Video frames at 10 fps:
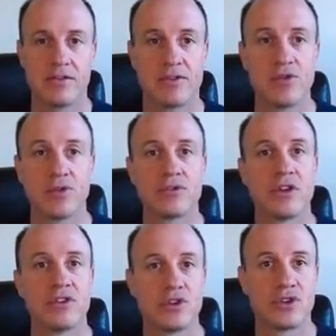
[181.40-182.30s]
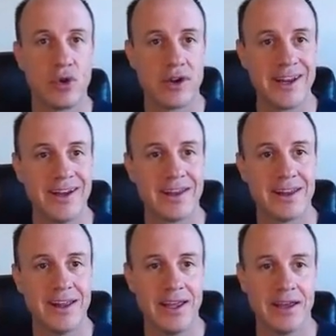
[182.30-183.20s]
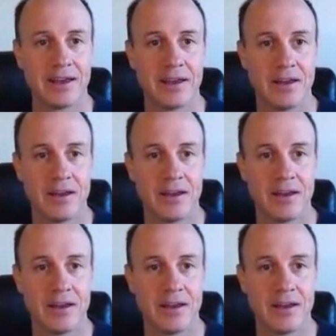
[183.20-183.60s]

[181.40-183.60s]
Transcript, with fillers: is Google's shortening link.